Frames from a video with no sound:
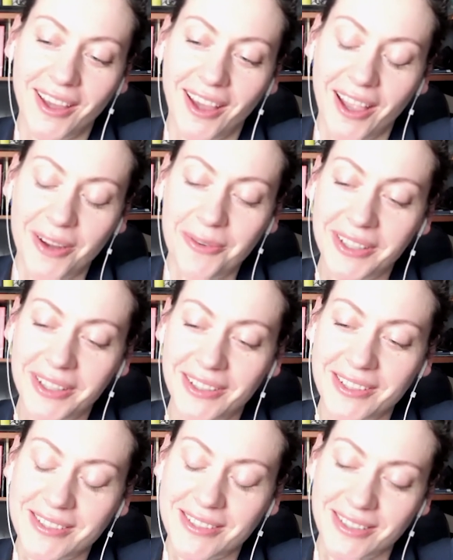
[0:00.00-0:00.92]
I read
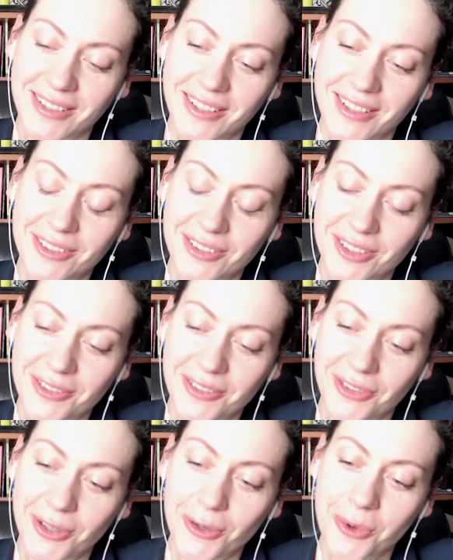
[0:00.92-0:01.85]
this
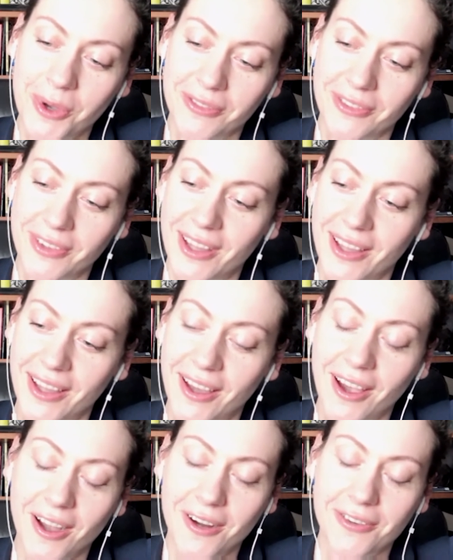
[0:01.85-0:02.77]
interview with a
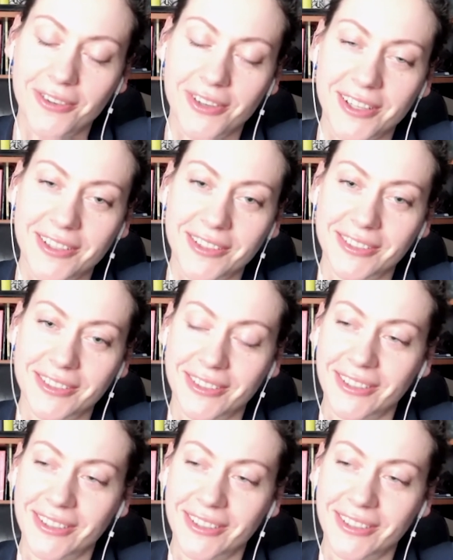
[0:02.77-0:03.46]
Harvard